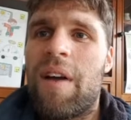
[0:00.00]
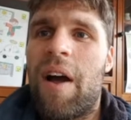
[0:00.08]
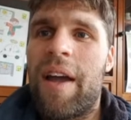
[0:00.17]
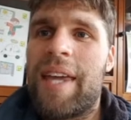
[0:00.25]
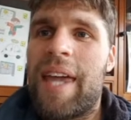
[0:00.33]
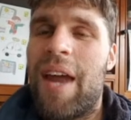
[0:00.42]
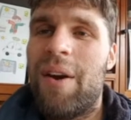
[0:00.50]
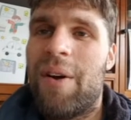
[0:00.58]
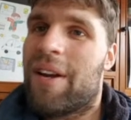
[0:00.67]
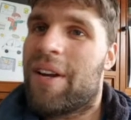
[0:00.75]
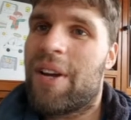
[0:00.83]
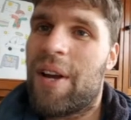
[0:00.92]
I
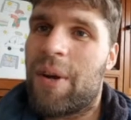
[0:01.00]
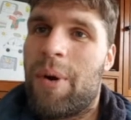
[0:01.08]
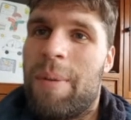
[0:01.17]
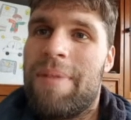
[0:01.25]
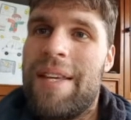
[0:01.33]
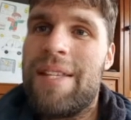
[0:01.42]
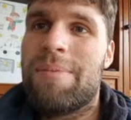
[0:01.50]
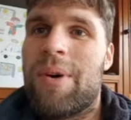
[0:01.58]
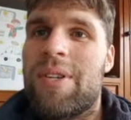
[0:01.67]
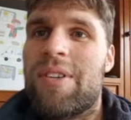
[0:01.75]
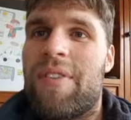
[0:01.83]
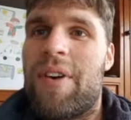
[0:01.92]
cannot equip these
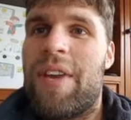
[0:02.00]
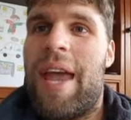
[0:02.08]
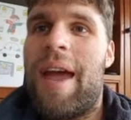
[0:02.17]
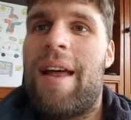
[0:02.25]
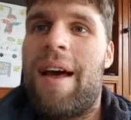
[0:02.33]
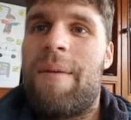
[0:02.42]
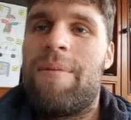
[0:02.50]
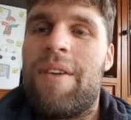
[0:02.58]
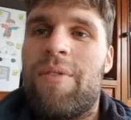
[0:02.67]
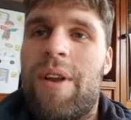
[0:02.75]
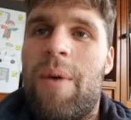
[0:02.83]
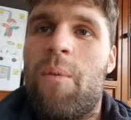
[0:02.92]
because I've only um,
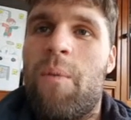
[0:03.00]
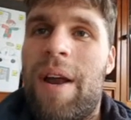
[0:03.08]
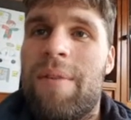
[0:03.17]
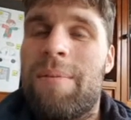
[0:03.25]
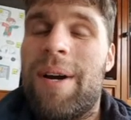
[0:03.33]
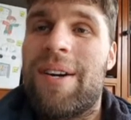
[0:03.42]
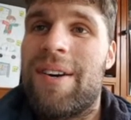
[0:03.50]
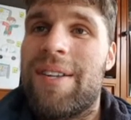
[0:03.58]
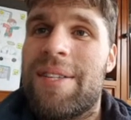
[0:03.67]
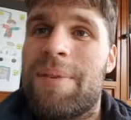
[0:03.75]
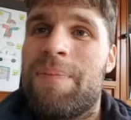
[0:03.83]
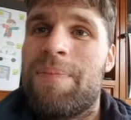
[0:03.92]
leveled up one of my
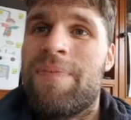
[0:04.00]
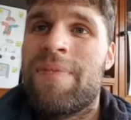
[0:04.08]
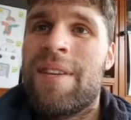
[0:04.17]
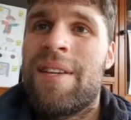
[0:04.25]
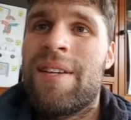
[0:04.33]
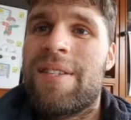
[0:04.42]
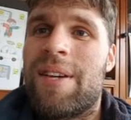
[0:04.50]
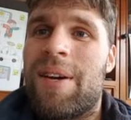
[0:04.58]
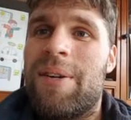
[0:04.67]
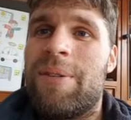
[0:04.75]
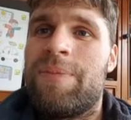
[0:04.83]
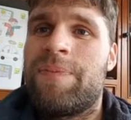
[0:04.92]
guys.
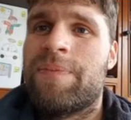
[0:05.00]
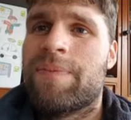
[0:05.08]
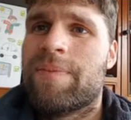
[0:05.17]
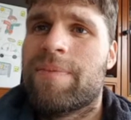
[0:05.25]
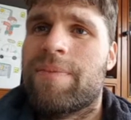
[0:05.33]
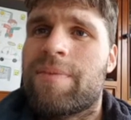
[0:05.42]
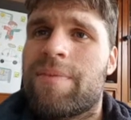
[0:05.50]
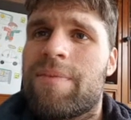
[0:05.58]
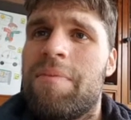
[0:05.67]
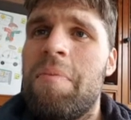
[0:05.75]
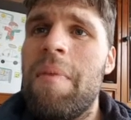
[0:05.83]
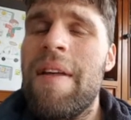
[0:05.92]
So,
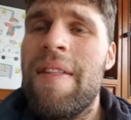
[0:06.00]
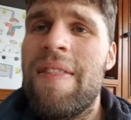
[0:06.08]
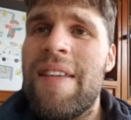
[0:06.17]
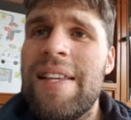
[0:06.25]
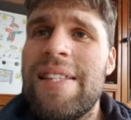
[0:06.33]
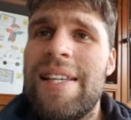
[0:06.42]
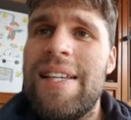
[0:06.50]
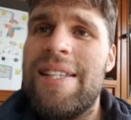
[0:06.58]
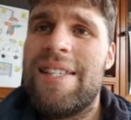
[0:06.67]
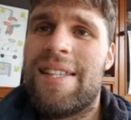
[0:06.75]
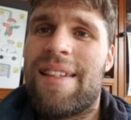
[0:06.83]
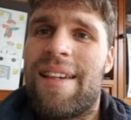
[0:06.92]
this
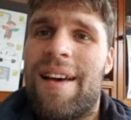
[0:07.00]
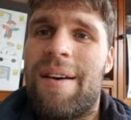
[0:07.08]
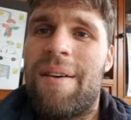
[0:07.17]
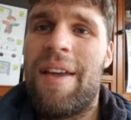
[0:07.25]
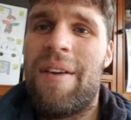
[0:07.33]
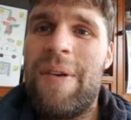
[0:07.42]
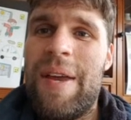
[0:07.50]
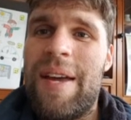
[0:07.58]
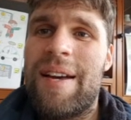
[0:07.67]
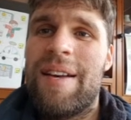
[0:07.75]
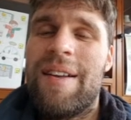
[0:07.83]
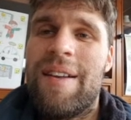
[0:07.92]
is the
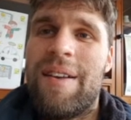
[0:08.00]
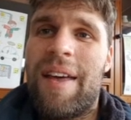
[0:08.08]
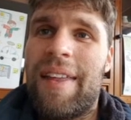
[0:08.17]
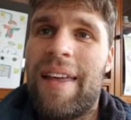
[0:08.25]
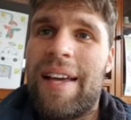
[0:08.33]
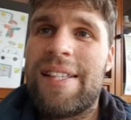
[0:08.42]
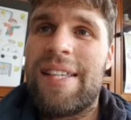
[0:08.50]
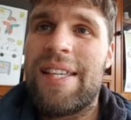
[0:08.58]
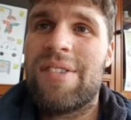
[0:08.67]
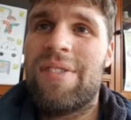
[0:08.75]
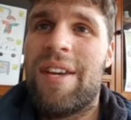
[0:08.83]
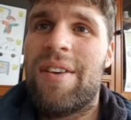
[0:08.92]
area
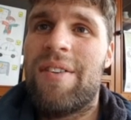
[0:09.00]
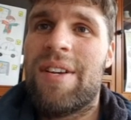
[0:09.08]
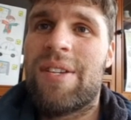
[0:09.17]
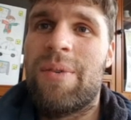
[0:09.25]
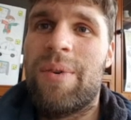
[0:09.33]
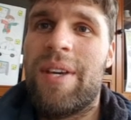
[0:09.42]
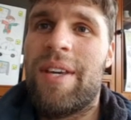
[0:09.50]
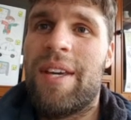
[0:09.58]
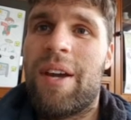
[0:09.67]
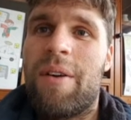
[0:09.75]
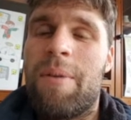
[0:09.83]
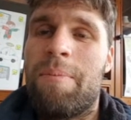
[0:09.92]
accessory area so where you
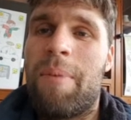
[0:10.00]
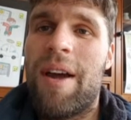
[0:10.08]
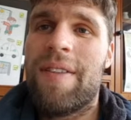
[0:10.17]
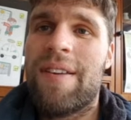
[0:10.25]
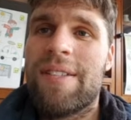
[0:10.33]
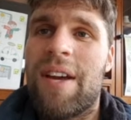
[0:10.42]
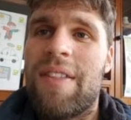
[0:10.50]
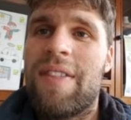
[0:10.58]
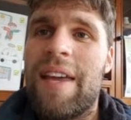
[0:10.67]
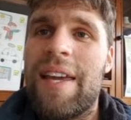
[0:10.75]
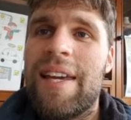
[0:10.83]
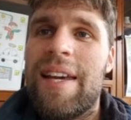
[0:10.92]
can go to buy things. I
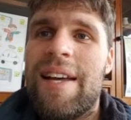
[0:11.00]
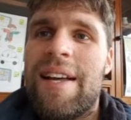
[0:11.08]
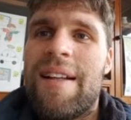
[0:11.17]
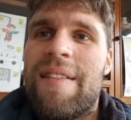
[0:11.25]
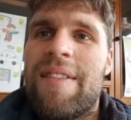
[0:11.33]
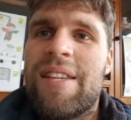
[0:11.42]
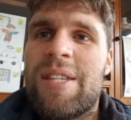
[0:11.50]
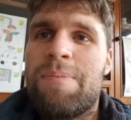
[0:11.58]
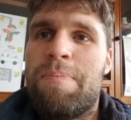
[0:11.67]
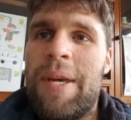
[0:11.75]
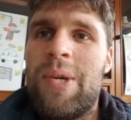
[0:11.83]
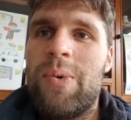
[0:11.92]
think the
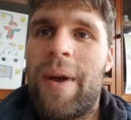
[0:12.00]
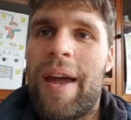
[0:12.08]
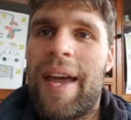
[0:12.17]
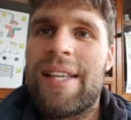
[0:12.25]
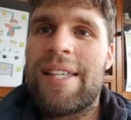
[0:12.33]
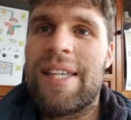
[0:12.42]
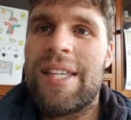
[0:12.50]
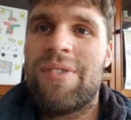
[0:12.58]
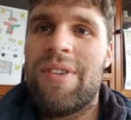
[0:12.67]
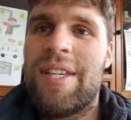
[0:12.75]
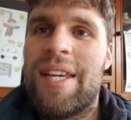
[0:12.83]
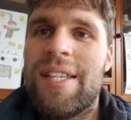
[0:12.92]
special
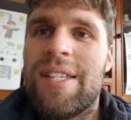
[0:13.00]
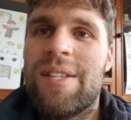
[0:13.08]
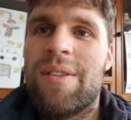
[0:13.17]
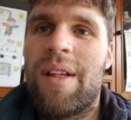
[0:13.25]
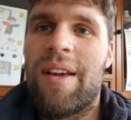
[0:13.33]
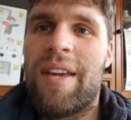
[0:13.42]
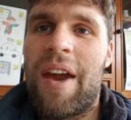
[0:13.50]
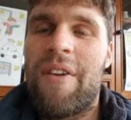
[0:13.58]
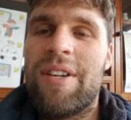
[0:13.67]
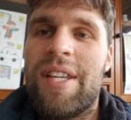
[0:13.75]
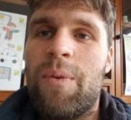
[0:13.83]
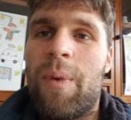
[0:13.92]
accessory chest, the
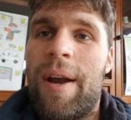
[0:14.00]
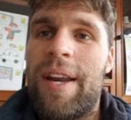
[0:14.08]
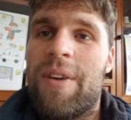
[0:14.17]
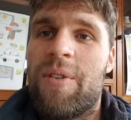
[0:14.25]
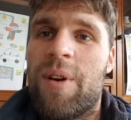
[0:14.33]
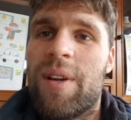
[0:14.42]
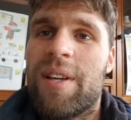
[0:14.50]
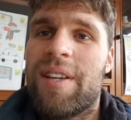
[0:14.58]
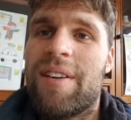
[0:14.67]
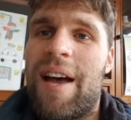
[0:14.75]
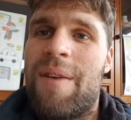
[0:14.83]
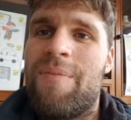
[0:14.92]
guaranteed one
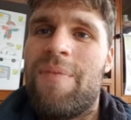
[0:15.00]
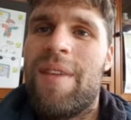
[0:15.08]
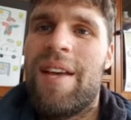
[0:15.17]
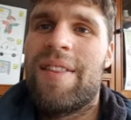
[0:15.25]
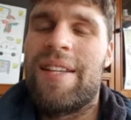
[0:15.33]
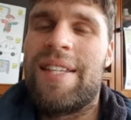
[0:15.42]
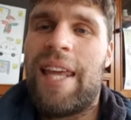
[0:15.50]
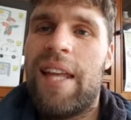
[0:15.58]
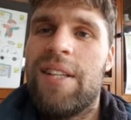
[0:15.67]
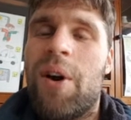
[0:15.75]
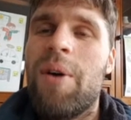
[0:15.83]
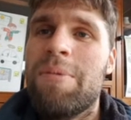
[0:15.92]
heroic, um, the
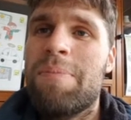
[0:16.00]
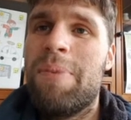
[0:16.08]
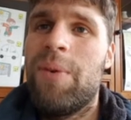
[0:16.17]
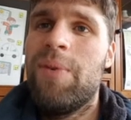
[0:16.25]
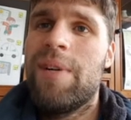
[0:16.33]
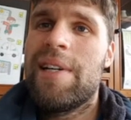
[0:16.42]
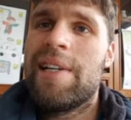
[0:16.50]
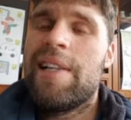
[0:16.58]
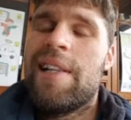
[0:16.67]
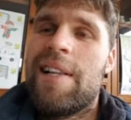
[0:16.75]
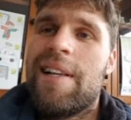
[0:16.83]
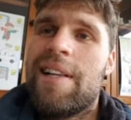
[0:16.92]
10 times pull,
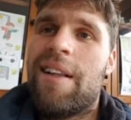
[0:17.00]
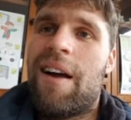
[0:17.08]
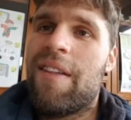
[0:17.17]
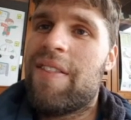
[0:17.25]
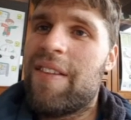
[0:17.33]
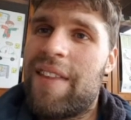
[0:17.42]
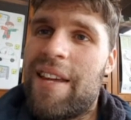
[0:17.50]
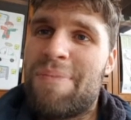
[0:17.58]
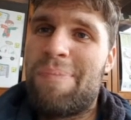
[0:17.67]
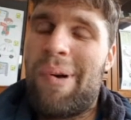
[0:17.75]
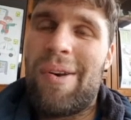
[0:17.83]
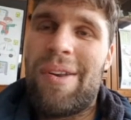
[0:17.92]
I think that
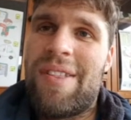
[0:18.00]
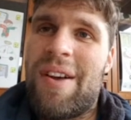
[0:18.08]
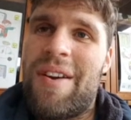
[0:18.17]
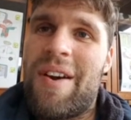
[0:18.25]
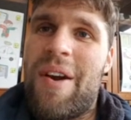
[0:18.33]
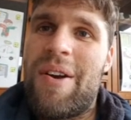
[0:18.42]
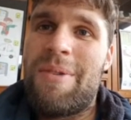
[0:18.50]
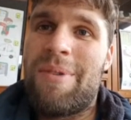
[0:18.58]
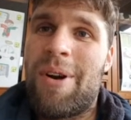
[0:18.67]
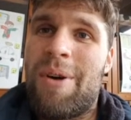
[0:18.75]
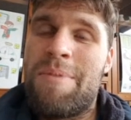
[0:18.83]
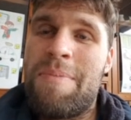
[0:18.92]
is probably the only
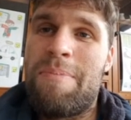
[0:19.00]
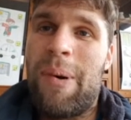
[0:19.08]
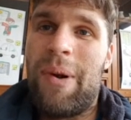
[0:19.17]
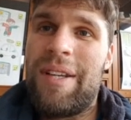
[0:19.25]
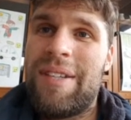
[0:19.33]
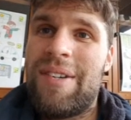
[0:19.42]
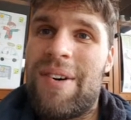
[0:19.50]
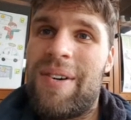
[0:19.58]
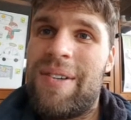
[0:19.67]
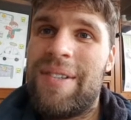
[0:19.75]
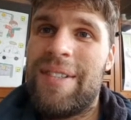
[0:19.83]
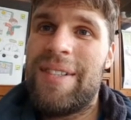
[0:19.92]
one I'll be pulling
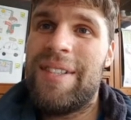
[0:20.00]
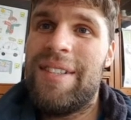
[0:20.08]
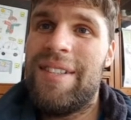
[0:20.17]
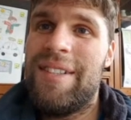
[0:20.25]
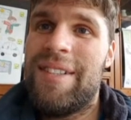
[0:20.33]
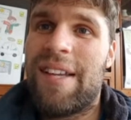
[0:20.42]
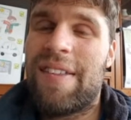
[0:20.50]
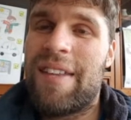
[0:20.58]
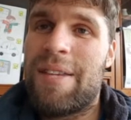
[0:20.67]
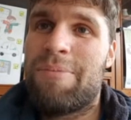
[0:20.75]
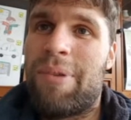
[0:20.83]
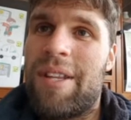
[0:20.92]
on. I think
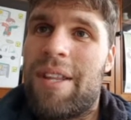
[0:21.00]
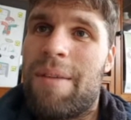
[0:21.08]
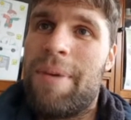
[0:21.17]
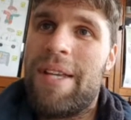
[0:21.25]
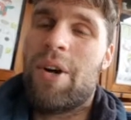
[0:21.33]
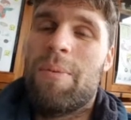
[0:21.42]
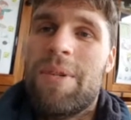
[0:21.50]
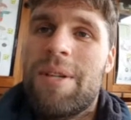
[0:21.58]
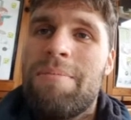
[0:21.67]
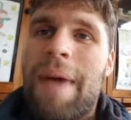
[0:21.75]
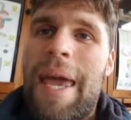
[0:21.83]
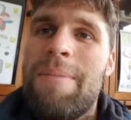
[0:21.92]
that's probably the best
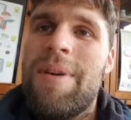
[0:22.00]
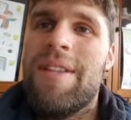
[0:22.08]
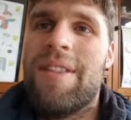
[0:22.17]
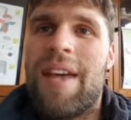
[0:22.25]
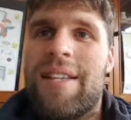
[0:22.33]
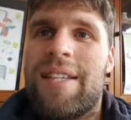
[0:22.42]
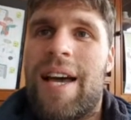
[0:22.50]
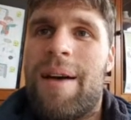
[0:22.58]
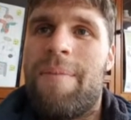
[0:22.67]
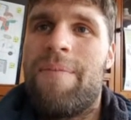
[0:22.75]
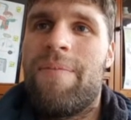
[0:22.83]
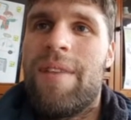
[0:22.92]
option. Maybe that
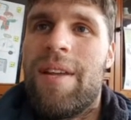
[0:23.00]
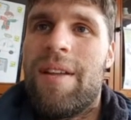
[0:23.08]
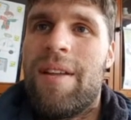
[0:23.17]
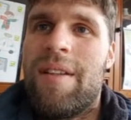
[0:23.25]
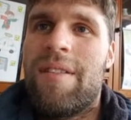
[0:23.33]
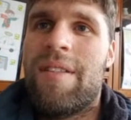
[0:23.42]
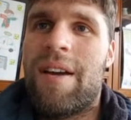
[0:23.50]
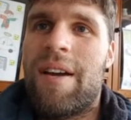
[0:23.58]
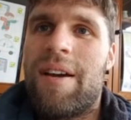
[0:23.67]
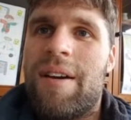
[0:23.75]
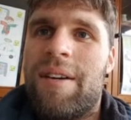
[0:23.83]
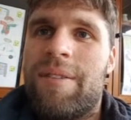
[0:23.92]
um,
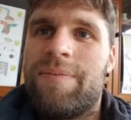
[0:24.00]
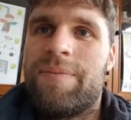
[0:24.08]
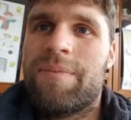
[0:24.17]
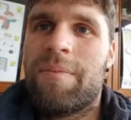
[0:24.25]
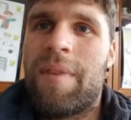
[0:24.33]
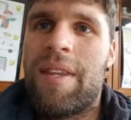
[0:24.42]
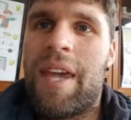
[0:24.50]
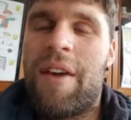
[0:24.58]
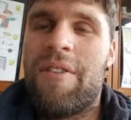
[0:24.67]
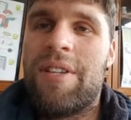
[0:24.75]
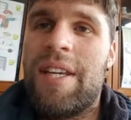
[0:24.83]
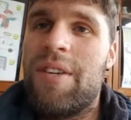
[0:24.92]
the
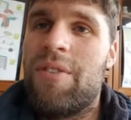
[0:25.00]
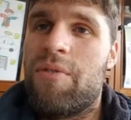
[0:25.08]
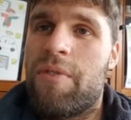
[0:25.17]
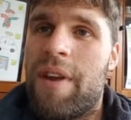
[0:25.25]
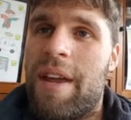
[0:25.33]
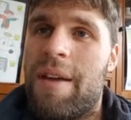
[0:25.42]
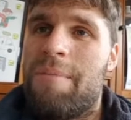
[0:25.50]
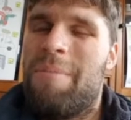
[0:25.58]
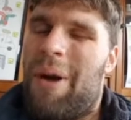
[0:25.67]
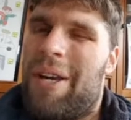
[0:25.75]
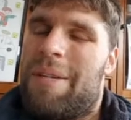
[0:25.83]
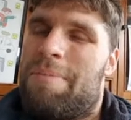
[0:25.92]
guaranteed rare
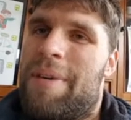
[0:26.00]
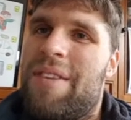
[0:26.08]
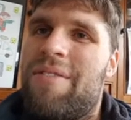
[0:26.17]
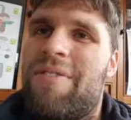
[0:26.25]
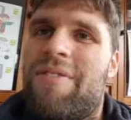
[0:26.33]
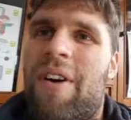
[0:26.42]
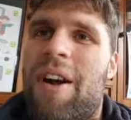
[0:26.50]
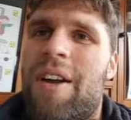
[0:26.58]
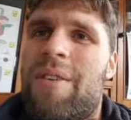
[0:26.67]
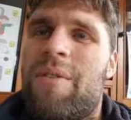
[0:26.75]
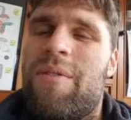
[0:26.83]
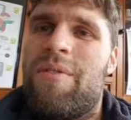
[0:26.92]
might be
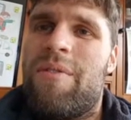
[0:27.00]
via,